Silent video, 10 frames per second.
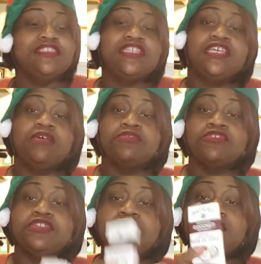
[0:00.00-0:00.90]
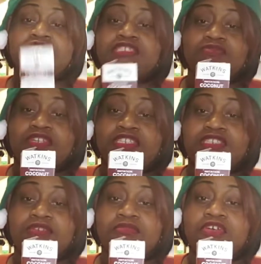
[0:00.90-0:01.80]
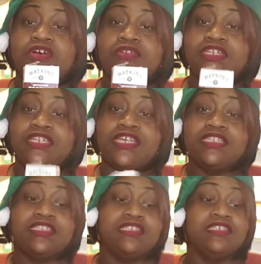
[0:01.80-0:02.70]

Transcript: Then I'm going to mix with some coconut